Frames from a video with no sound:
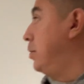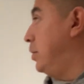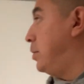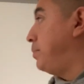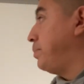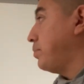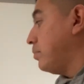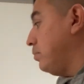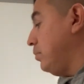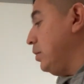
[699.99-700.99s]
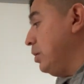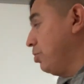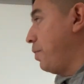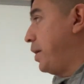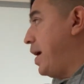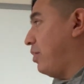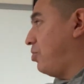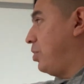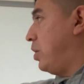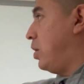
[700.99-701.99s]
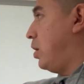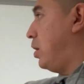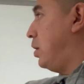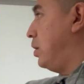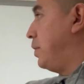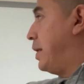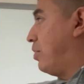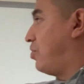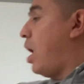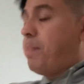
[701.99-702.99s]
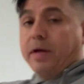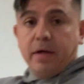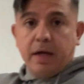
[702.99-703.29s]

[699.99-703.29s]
So the next topic